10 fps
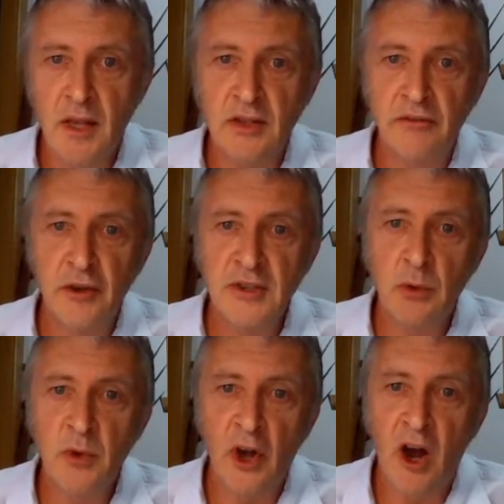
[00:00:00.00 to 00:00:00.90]
So first
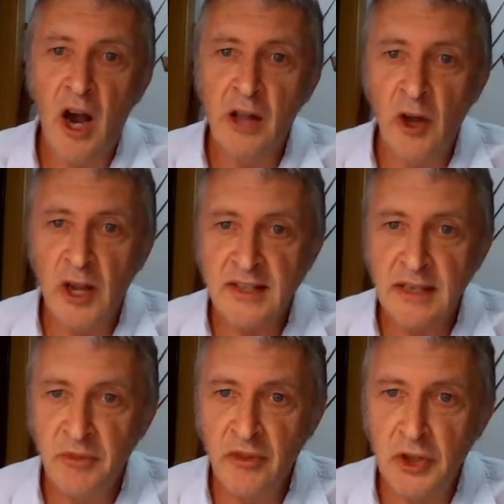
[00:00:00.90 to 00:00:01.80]
I want to highlight
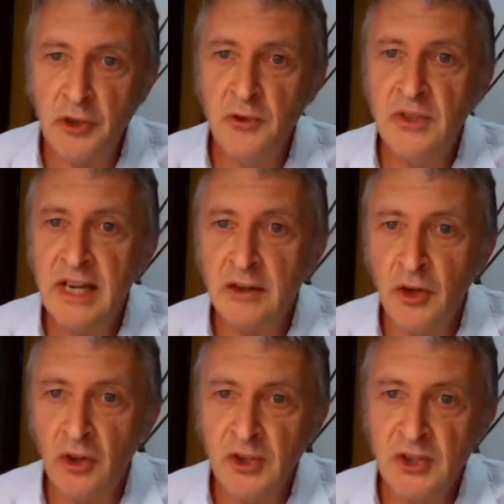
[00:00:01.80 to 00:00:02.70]
some of the new
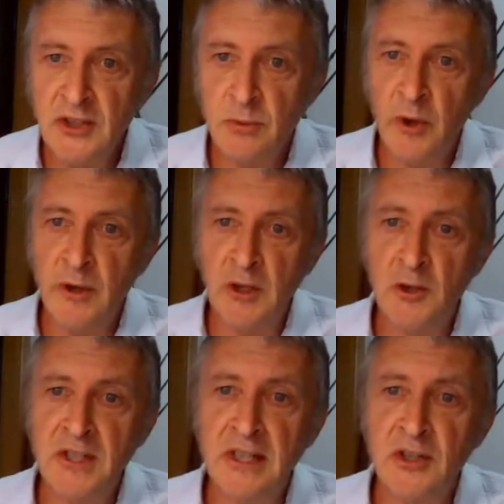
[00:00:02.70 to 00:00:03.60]
technologies we're
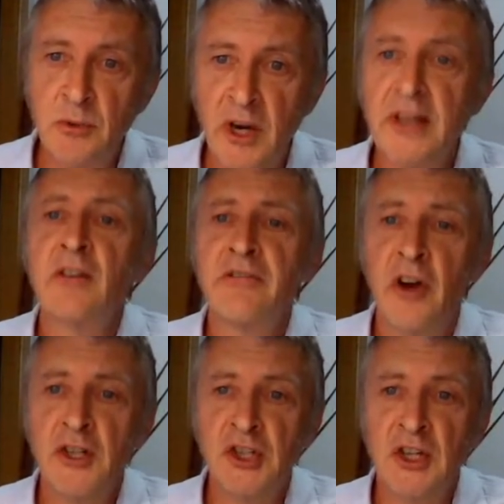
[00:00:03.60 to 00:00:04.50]
using to
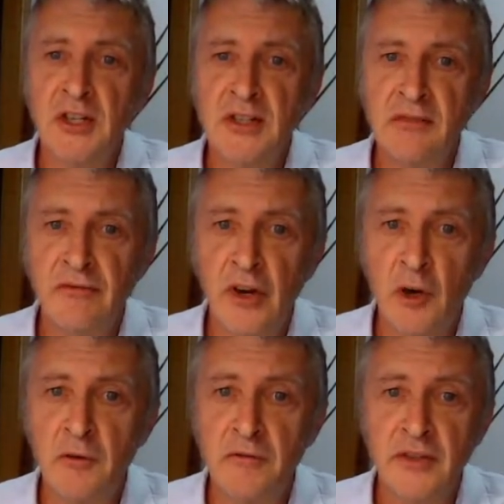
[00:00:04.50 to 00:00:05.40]
identify genes
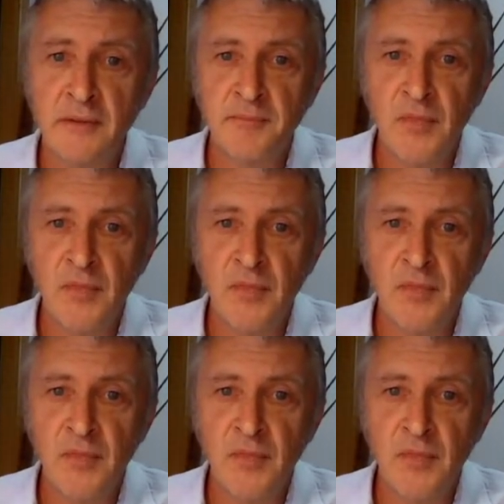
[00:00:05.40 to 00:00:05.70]
involved.